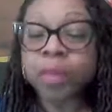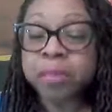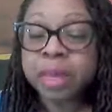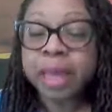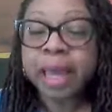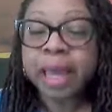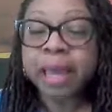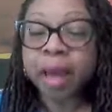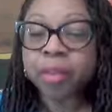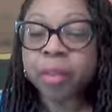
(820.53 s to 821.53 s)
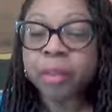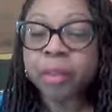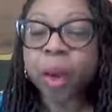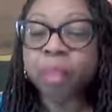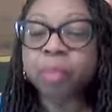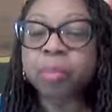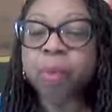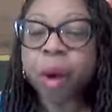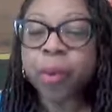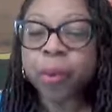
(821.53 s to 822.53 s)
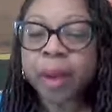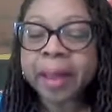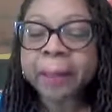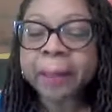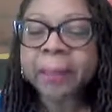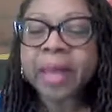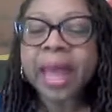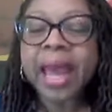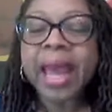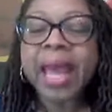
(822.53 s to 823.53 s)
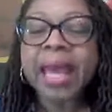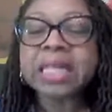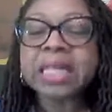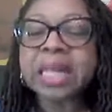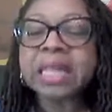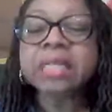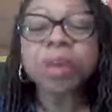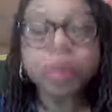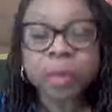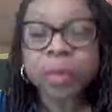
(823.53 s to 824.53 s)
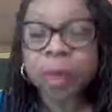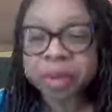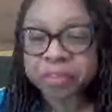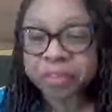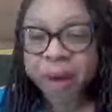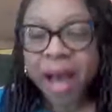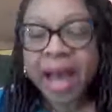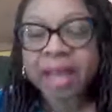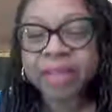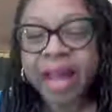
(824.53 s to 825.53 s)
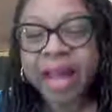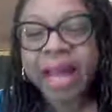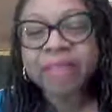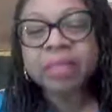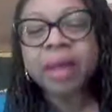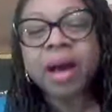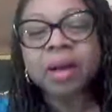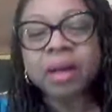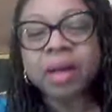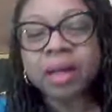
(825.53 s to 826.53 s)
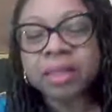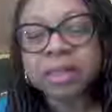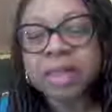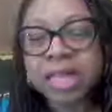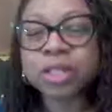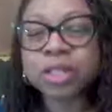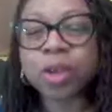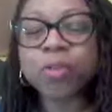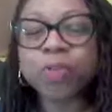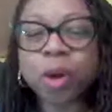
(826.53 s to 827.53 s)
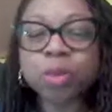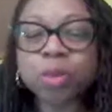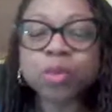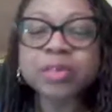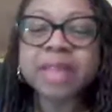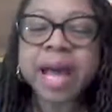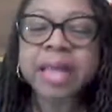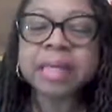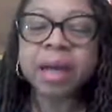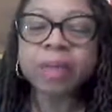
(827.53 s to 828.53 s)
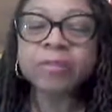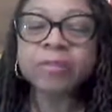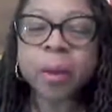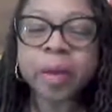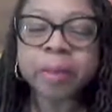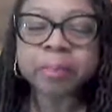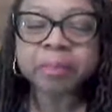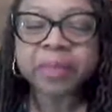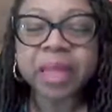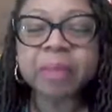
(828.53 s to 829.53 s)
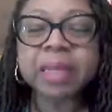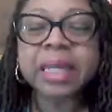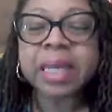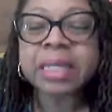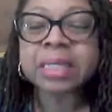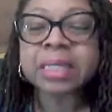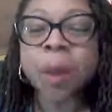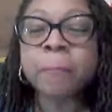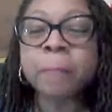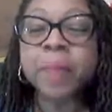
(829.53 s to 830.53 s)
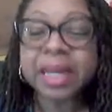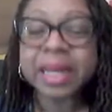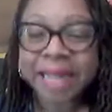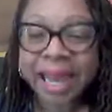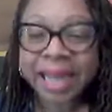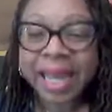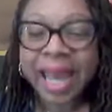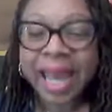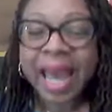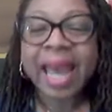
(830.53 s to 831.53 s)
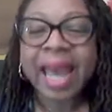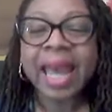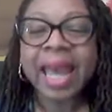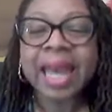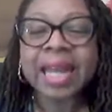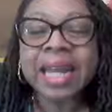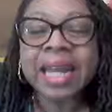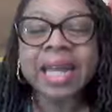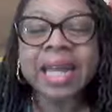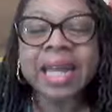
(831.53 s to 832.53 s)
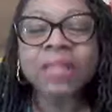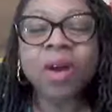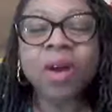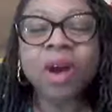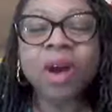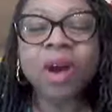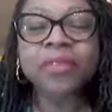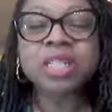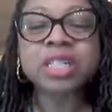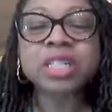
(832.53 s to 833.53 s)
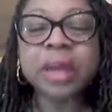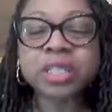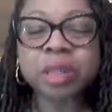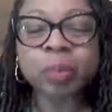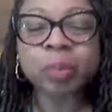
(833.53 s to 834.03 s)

me and other people on the program, and it's going to be wonderful. I have about a dozen or so folks who've signed up for it. It begins on Monday, and I even offered a special